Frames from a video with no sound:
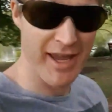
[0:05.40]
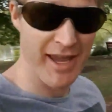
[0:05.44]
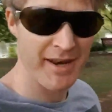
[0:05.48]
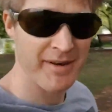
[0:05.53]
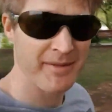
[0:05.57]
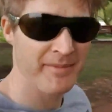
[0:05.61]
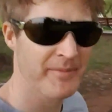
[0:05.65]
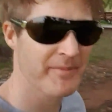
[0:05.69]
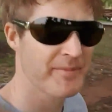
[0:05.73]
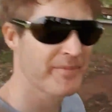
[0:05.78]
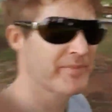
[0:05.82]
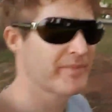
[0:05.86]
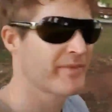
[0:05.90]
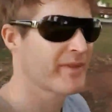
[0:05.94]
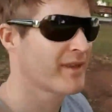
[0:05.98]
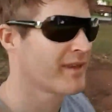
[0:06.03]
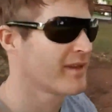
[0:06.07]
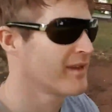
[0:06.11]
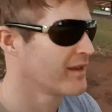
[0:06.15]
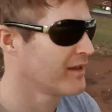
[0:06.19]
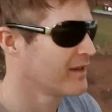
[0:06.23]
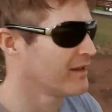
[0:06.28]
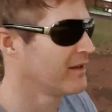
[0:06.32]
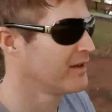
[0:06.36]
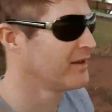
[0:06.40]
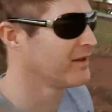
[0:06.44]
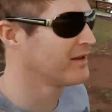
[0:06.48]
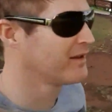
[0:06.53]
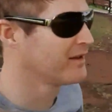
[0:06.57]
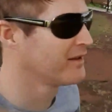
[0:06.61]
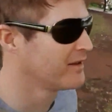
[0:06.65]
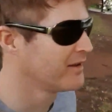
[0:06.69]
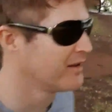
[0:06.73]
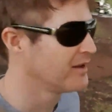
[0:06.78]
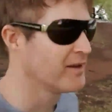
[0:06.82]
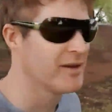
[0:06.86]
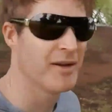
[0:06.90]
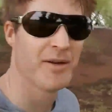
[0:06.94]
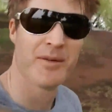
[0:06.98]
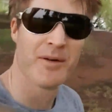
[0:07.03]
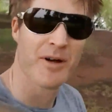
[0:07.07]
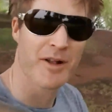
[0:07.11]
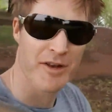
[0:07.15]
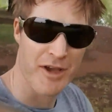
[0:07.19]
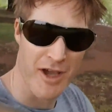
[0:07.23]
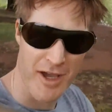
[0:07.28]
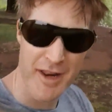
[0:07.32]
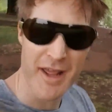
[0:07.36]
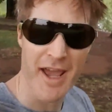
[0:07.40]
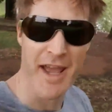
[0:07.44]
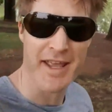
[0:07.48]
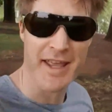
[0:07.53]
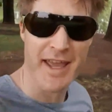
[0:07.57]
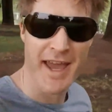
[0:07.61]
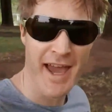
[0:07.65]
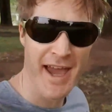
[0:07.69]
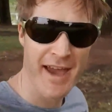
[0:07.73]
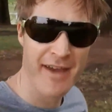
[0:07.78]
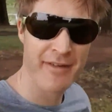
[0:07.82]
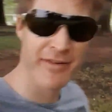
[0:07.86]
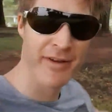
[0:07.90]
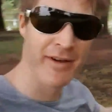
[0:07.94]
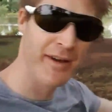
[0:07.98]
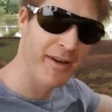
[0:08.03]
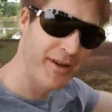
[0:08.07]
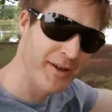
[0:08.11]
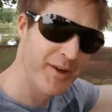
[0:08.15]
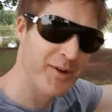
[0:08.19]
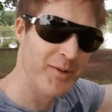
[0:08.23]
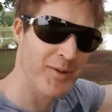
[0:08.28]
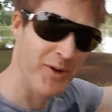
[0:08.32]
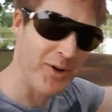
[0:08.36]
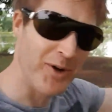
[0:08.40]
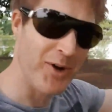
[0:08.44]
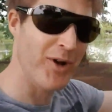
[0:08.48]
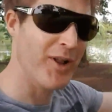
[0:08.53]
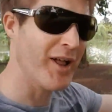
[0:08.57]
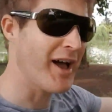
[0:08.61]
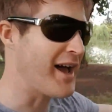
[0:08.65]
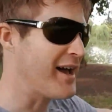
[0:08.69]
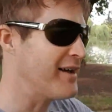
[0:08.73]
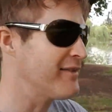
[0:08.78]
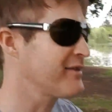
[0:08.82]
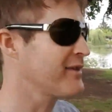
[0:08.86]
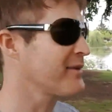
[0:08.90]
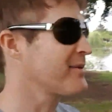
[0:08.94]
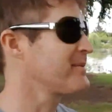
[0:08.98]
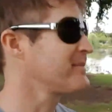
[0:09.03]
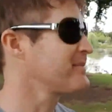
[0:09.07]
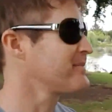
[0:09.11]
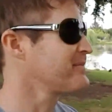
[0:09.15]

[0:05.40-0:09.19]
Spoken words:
again? Well, no doubt you have. We all have.